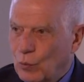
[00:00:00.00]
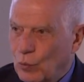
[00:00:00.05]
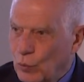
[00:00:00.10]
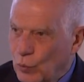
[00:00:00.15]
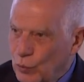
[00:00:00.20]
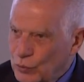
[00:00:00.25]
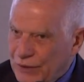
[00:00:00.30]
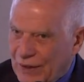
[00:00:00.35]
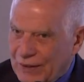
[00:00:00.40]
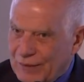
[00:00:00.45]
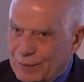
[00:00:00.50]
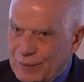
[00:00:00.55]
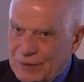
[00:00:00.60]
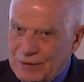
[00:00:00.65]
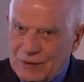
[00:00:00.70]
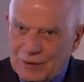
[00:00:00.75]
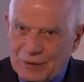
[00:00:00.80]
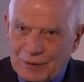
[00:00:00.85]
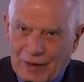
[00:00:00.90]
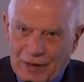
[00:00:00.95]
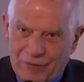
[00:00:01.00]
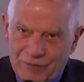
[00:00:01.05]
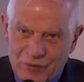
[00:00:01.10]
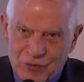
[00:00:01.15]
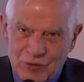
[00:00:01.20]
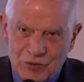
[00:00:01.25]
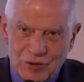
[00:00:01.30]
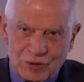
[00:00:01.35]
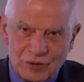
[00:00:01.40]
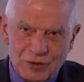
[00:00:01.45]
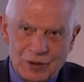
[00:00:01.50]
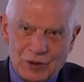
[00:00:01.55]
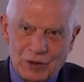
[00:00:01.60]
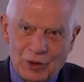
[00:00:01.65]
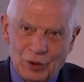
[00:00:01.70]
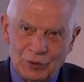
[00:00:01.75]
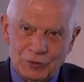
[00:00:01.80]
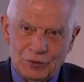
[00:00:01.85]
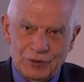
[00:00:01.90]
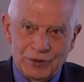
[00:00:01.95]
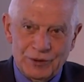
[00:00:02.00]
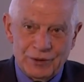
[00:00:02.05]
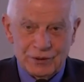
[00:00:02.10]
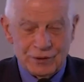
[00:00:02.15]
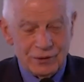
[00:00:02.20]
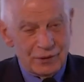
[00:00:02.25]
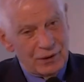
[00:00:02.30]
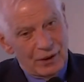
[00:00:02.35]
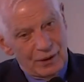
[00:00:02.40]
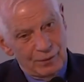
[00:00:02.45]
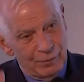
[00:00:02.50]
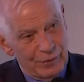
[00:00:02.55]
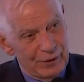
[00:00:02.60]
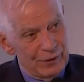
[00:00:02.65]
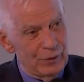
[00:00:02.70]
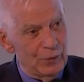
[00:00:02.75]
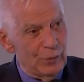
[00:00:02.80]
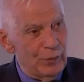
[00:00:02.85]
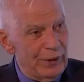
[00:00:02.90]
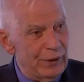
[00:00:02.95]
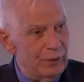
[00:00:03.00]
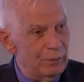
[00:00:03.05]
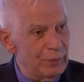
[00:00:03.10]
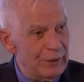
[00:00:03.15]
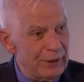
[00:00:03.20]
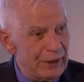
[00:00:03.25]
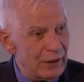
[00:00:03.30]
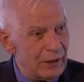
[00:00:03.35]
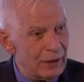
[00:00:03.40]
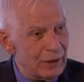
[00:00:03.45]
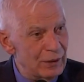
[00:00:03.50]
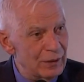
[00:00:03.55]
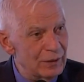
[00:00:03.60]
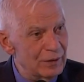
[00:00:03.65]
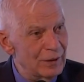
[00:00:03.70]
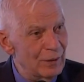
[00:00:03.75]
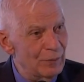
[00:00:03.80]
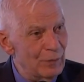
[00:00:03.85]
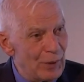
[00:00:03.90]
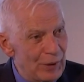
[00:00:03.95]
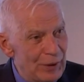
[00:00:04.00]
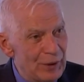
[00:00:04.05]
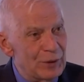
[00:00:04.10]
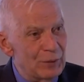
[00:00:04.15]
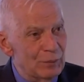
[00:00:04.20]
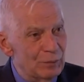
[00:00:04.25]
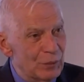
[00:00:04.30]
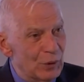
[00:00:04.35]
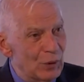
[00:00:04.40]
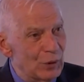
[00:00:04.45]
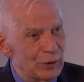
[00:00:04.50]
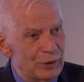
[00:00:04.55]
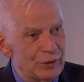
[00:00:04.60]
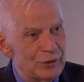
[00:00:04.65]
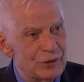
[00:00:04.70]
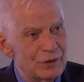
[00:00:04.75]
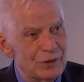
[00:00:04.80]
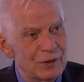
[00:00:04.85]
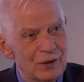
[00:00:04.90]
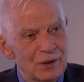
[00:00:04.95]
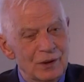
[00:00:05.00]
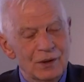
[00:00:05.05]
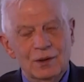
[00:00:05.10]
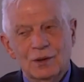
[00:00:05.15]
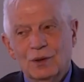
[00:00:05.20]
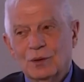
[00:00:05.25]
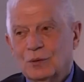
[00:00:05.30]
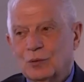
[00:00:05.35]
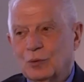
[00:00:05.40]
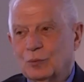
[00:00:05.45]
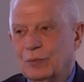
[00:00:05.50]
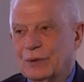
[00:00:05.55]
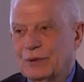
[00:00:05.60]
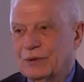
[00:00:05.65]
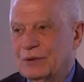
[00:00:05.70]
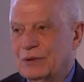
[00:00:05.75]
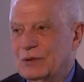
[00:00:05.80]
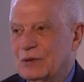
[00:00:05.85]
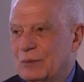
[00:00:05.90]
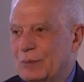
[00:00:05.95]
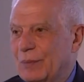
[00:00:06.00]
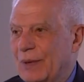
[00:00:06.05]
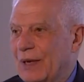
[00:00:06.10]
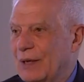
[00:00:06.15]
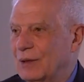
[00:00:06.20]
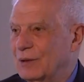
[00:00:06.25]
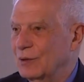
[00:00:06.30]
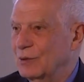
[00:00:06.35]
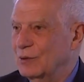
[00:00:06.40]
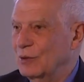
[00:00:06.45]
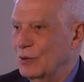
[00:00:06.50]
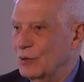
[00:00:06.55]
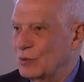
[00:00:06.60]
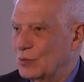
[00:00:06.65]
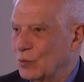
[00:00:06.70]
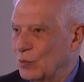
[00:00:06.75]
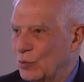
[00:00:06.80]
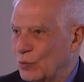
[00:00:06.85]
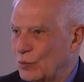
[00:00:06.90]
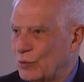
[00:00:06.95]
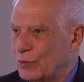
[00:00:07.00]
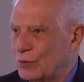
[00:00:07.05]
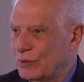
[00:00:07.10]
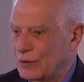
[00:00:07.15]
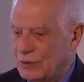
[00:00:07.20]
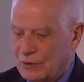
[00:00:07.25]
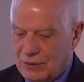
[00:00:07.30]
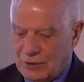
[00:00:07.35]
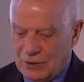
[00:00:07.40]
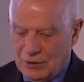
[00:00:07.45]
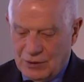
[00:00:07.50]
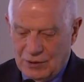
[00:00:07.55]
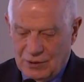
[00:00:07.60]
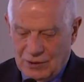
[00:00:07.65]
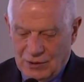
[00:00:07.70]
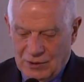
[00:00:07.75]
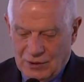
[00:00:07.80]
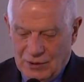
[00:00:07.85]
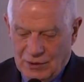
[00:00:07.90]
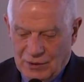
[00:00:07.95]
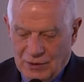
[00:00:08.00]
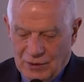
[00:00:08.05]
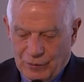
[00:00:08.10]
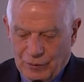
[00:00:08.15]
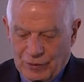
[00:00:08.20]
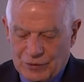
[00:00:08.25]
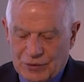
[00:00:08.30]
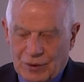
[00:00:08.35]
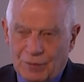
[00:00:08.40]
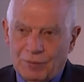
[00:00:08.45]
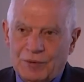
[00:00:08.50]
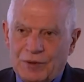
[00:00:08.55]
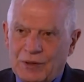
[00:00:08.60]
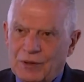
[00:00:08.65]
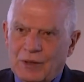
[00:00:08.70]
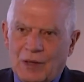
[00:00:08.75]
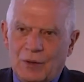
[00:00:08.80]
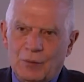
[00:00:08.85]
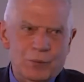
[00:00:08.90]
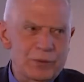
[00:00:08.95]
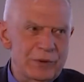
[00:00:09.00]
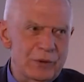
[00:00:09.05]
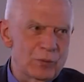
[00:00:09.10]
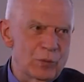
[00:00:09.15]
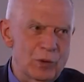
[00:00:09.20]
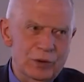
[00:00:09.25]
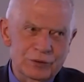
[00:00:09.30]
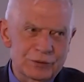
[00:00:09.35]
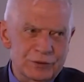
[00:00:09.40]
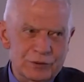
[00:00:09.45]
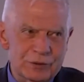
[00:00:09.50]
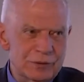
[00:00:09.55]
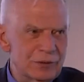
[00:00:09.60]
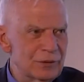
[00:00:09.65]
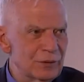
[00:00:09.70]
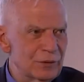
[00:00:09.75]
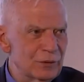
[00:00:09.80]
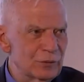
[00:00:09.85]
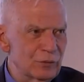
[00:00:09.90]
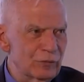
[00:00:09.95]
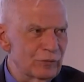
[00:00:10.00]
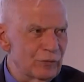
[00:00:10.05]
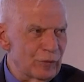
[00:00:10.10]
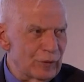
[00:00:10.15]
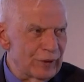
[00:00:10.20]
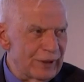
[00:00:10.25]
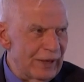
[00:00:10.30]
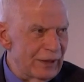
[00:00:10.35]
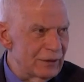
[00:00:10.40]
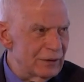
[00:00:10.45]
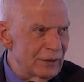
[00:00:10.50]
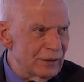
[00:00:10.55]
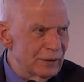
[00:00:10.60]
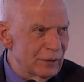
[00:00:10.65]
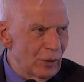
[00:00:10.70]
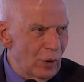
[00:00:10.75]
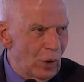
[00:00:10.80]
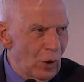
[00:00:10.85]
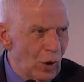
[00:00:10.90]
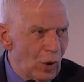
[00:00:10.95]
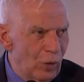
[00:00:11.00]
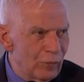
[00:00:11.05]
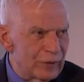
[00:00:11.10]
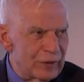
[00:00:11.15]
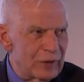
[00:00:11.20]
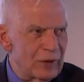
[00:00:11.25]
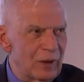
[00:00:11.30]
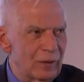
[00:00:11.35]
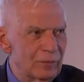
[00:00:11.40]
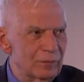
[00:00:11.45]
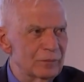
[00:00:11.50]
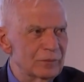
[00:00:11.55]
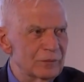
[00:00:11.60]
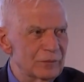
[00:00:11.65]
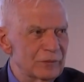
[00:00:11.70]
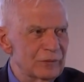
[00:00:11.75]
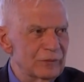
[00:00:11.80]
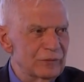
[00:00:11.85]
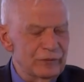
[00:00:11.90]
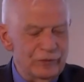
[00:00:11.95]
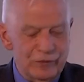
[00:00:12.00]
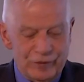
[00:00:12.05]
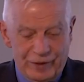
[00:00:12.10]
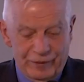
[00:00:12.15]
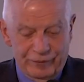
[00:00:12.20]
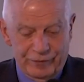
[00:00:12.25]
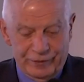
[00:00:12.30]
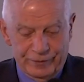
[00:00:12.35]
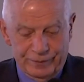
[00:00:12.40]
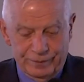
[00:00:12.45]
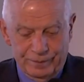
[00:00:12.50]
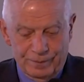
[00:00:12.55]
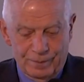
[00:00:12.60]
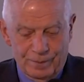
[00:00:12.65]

wars that have been ravaging the continent, and by the way, bringing the American boys to participate in these wars, was something that we wanted to forget and overcome forever.